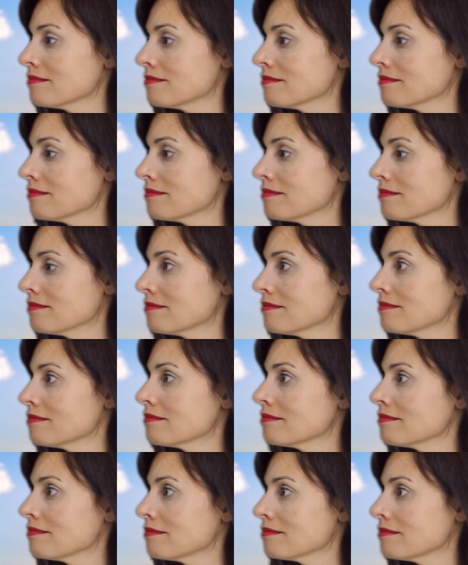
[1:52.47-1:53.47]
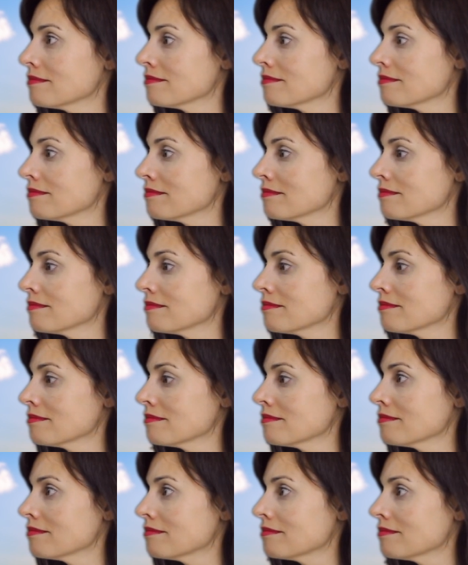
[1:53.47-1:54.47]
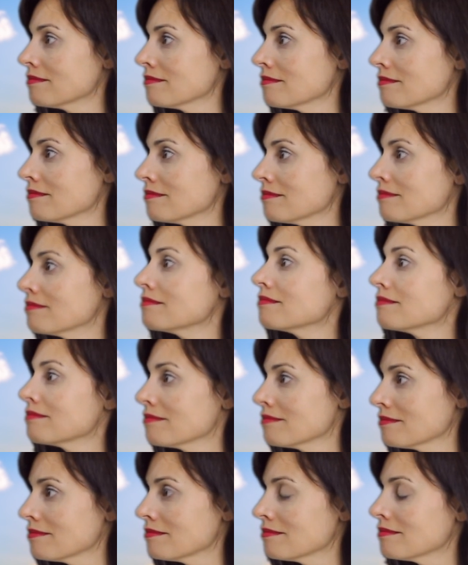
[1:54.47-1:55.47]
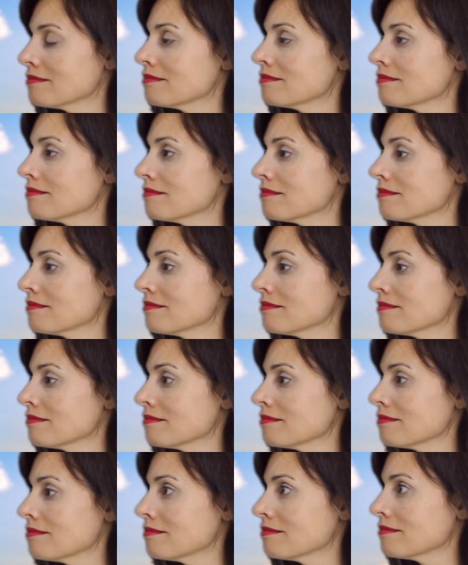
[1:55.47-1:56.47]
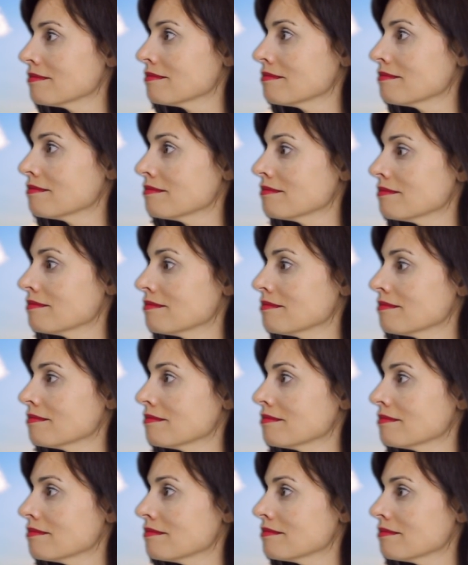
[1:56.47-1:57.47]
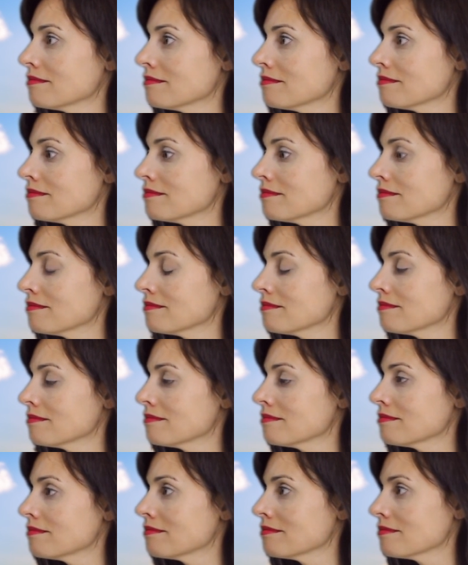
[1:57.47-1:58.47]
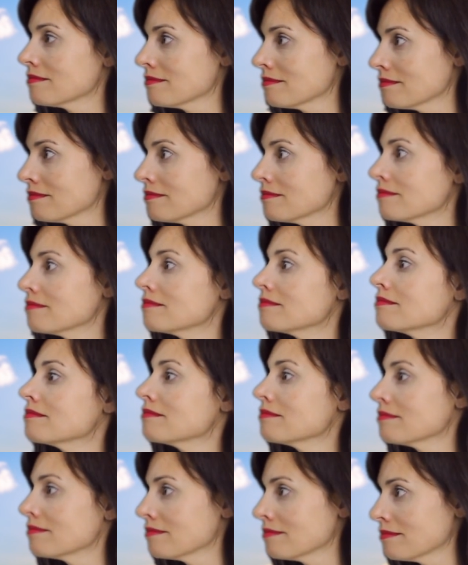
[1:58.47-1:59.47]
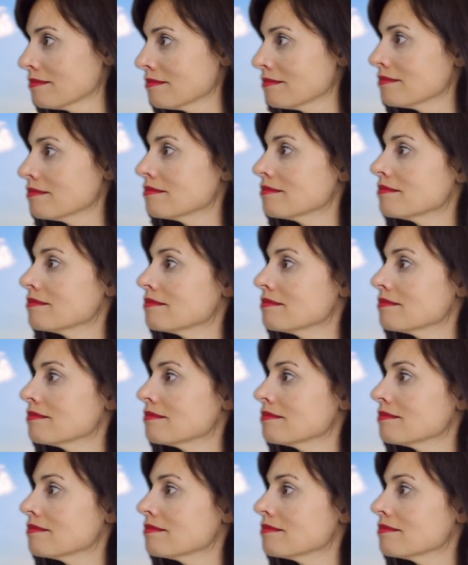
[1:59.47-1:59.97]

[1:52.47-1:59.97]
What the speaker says: (not speaking)